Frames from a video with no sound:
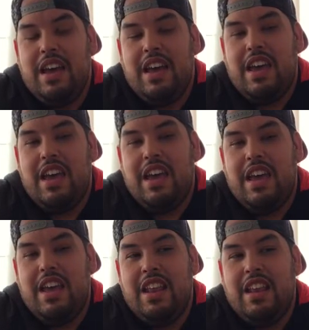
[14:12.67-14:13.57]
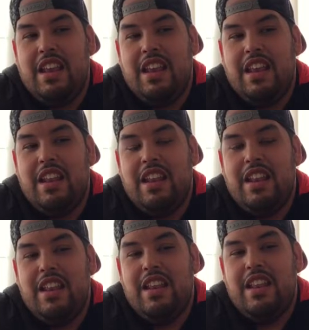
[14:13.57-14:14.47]
And
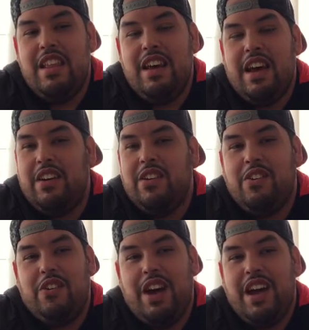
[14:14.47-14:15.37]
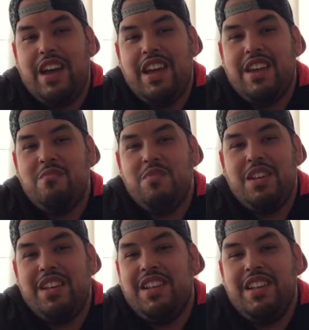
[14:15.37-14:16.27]
I don't know why,
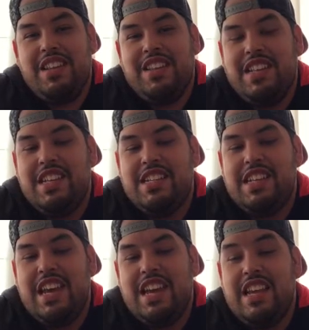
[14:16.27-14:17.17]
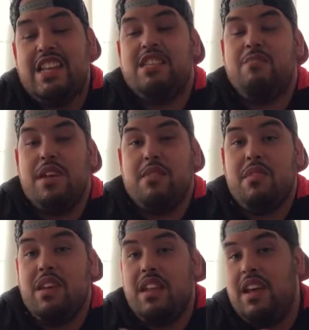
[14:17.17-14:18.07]
but till this day, it just makes
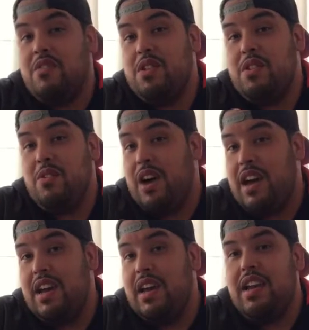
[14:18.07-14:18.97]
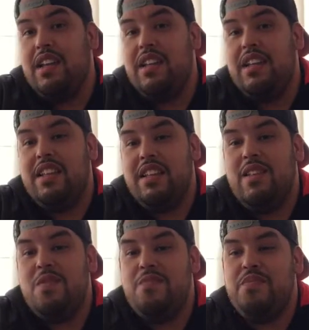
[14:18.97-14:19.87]
me like wonder why
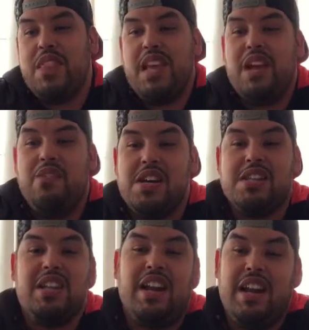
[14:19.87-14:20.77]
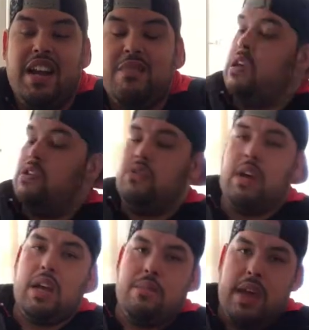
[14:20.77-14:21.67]
did I watch that a lot. So I
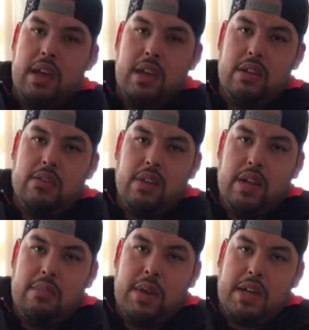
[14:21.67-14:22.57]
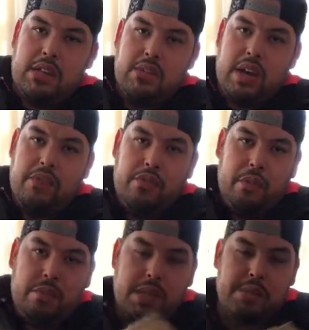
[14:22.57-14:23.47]
got a package right here
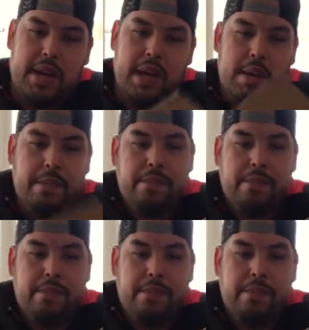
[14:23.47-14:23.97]
from Best Buy,